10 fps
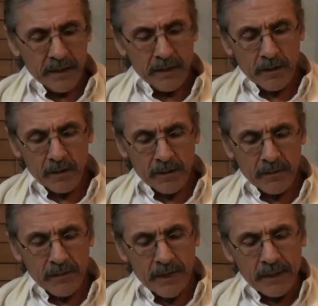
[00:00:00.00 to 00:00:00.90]
the Yoga of
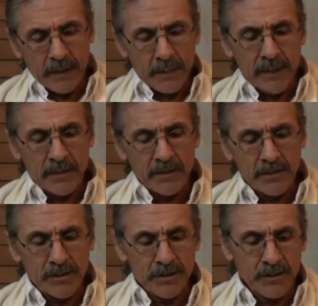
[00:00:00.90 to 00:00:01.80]
Divine
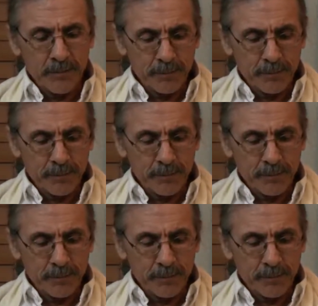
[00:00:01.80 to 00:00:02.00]
Emanations.